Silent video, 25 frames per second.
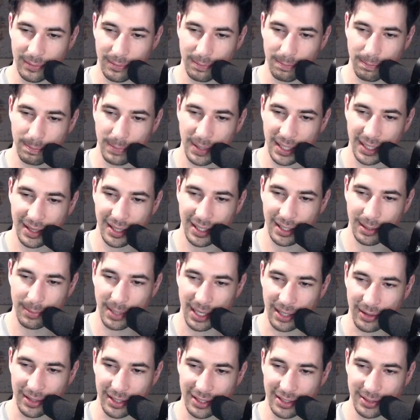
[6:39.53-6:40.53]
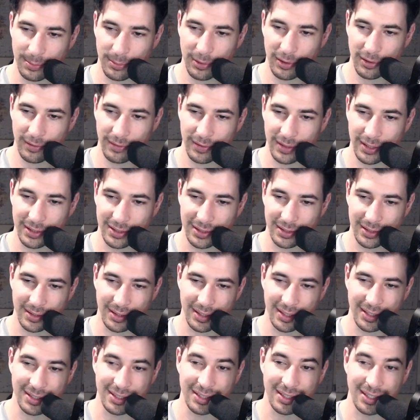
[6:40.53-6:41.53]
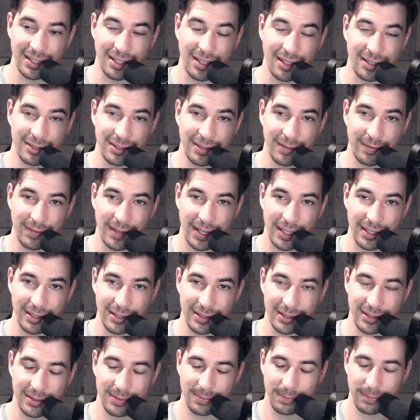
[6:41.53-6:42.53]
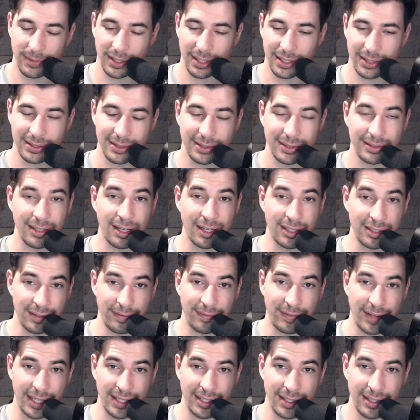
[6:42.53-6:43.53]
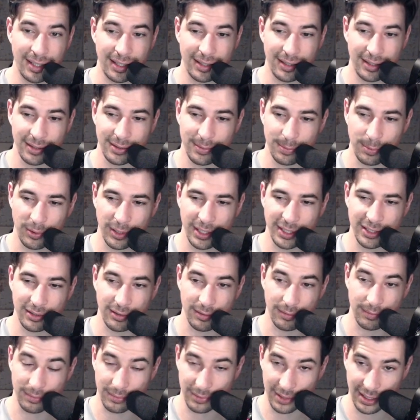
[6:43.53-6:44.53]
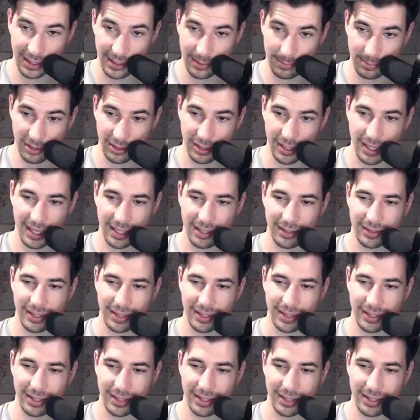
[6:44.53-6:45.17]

Big thing about this move, it's undefended at this point, so keep your eye on